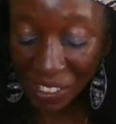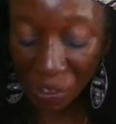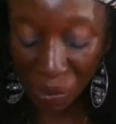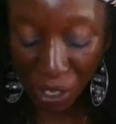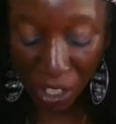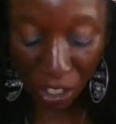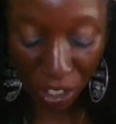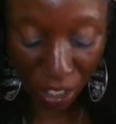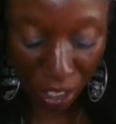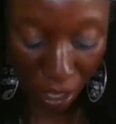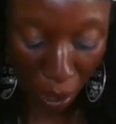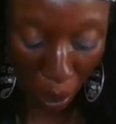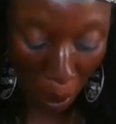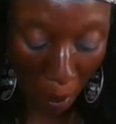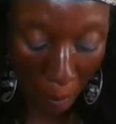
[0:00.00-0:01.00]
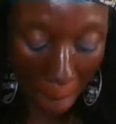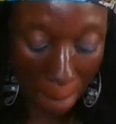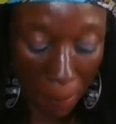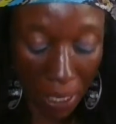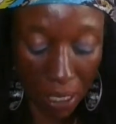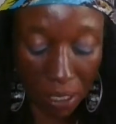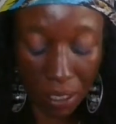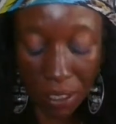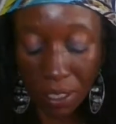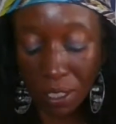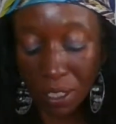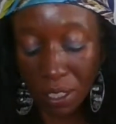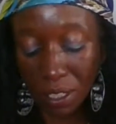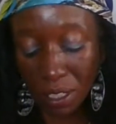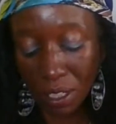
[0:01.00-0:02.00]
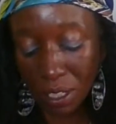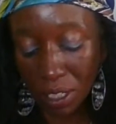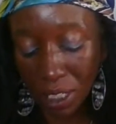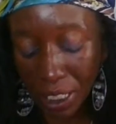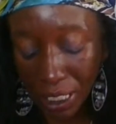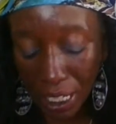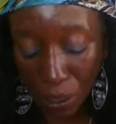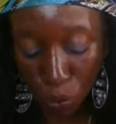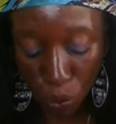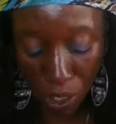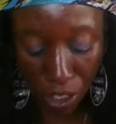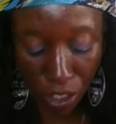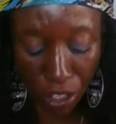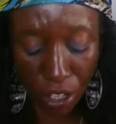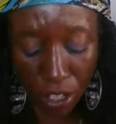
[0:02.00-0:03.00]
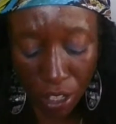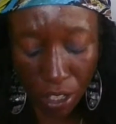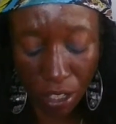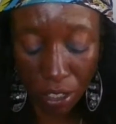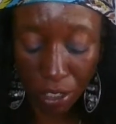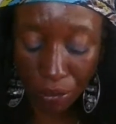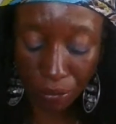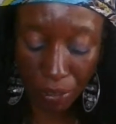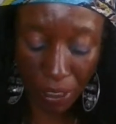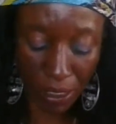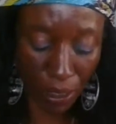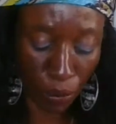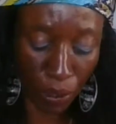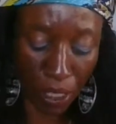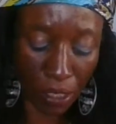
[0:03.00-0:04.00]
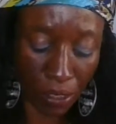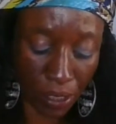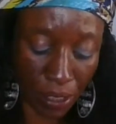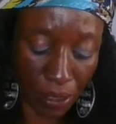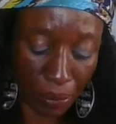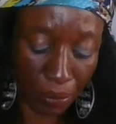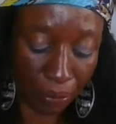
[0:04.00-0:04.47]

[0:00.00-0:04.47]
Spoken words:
We are gonna pull a gateway card. Let's see what else.